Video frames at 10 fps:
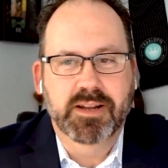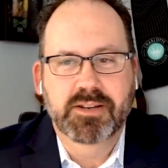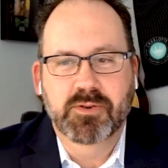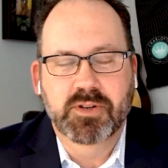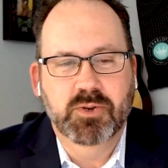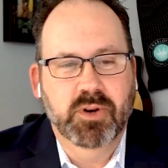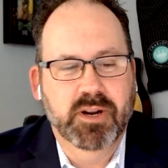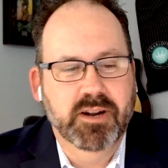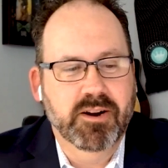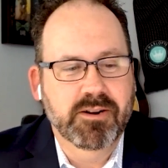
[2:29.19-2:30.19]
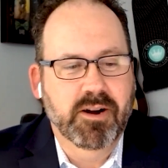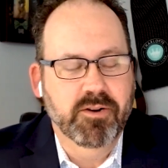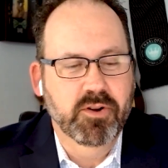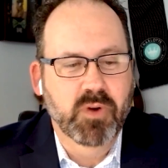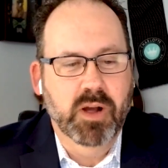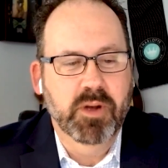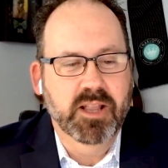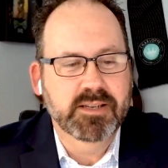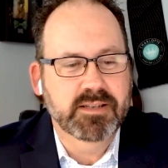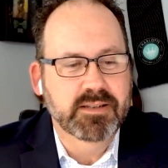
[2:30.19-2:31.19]
I do enjoy our new
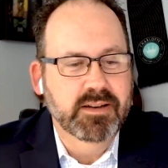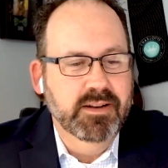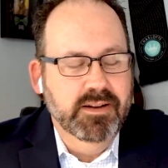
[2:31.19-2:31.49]
MLS